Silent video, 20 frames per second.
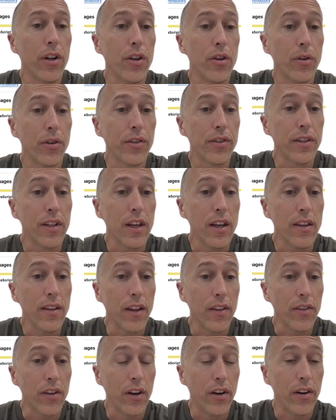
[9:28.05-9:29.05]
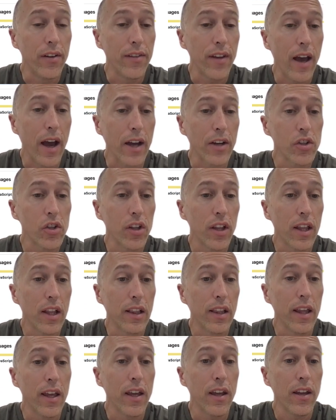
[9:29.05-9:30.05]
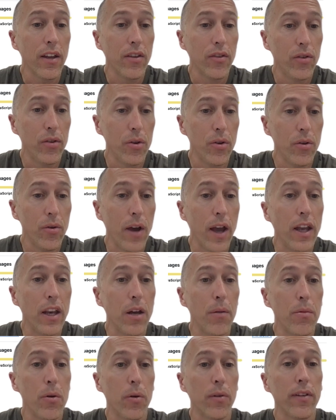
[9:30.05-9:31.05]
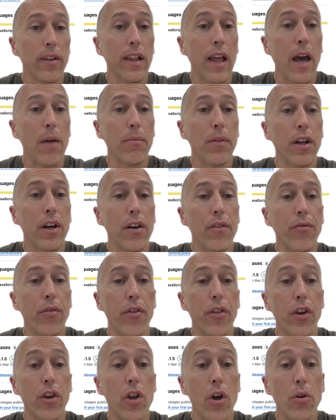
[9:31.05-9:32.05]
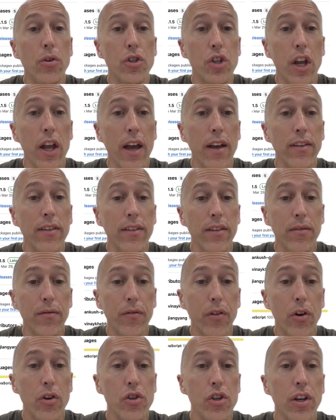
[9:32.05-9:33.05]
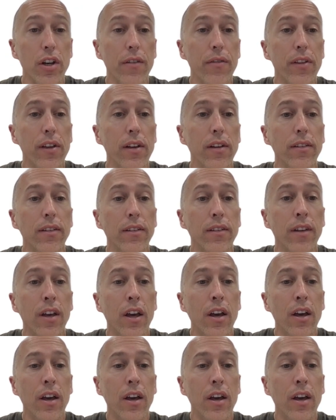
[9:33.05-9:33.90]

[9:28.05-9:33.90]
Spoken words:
you'll see that there is actually a link to AWS Lambda for the Node.js version of this,